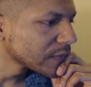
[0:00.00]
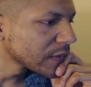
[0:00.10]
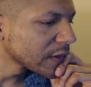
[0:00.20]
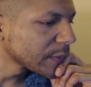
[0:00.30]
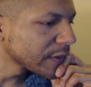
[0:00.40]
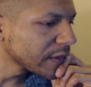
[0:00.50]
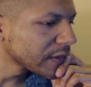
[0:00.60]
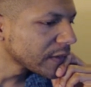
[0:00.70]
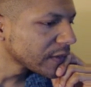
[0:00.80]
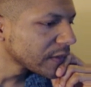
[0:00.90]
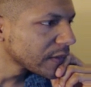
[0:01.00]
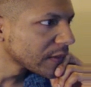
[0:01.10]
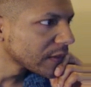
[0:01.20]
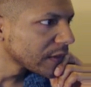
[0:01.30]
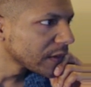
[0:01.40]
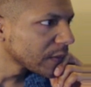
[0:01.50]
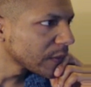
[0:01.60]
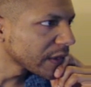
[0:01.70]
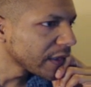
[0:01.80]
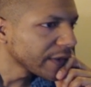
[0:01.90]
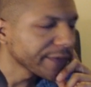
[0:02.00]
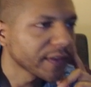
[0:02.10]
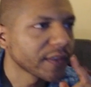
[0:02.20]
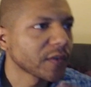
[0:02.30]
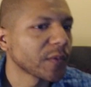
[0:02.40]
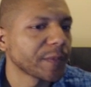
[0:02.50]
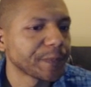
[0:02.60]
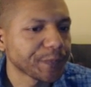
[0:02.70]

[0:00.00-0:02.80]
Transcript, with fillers: I'll be working off of this one.